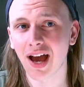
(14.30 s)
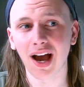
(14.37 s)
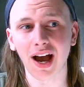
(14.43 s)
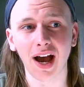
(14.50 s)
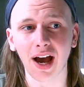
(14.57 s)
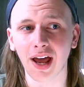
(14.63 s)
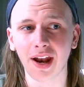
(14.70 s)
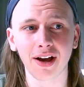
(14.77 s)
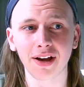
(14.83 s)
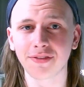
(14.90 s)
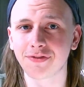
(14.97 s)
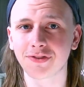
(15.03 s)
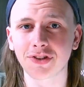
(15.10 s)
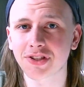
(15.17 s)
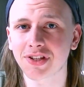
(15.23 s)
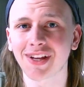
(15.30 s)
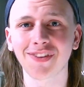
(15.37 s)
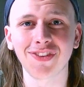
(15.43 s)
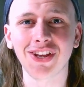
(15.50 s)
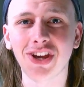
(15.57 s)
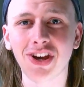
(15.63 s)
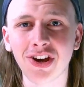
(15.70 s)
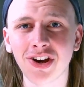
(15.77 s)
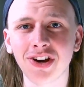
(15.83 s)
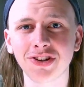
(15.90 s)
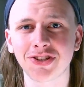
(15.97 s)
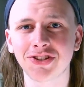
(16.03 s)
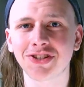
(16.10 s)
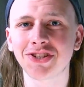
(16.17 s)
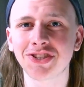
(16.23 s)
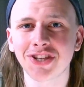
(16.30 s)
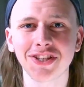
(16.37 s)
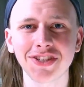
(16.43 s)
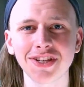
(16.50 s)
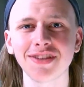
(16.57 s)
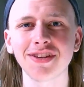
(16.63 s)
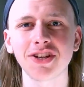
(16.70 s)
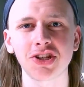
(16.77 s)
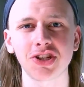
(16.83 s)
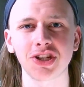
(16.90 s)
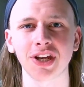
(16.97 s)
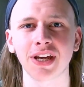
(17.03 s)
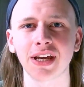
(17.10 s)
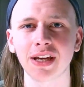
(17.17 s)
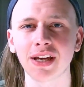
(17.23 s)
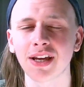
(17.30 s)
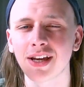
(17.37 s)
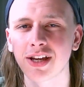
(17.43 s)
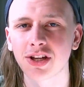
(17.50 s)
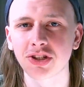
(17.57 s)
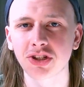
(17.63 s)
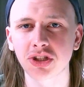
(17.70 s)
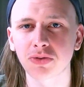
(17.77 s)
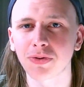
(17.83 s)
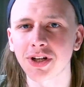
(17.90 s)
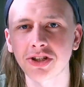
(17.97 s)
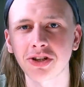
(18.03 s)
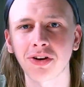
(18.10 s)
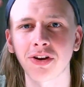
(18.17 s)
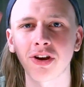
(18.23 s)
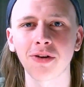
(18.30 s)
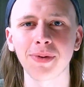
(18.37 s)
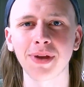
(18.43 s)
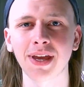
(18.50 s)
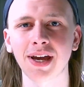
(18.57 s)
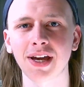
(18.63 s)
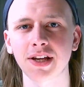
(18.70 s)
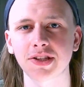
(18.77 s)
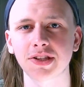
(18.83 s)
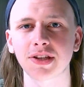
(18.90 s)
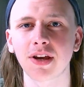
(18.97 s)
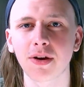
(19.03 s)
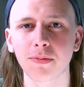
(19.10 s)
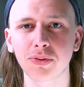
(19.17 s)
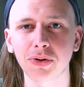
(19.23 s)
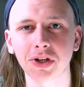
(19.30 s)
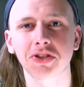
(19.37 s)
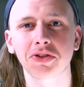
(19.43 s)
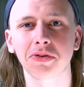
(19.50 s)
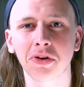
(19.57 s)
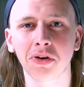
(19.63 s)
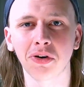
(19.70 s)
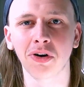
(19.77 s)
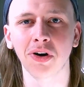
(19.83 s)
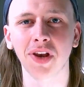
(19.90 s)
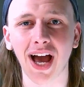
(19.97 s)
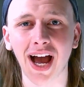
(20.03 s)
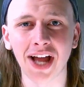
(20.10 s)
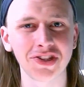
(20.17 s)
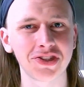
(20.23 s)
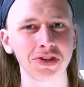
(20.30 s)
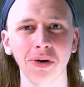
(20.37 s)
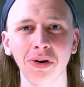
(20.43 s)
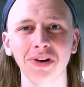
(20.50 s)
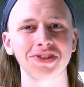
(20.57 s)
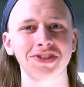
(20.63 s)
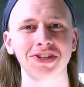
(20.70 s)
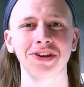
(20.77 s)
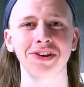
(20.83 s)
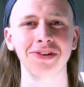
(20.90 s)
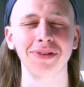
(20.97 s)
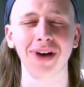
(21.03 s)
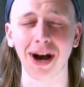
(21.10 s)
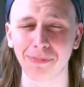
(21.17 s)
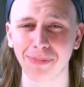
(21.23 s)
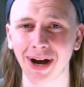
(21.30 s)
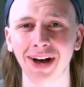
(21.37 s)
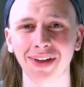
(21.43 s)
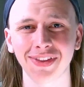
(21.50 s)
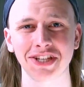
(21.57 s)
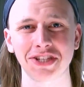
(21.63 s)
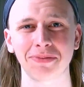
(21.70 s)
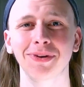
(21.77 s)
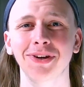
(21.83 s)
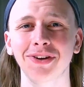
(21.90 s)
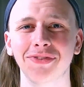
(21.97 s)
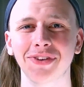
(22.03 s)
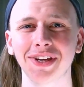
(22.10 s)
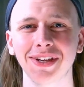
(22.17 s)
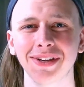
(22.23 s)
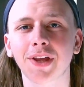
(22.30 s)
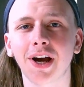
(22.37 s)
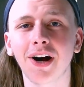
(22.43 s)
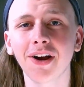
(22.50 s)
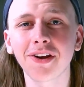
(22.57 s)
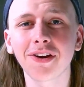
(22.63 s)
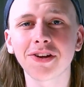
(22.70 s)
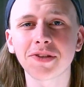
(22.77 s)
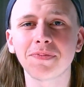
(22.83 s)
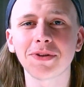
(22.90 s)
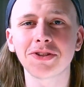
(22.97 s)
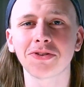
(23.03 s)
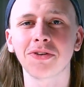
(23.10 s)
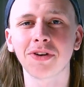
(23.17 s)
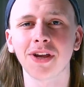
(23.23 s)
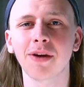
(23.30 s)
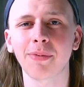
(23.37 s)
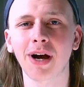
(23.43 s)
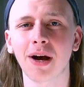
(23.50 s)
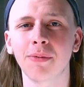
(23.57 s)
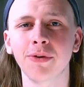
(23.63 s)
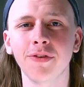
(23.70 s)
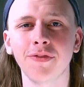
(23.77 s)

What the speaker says: and I've just had the urge to sit in this chair, switch on OBS, press record, and talk to you about this movie. I'm going to be talking about a movie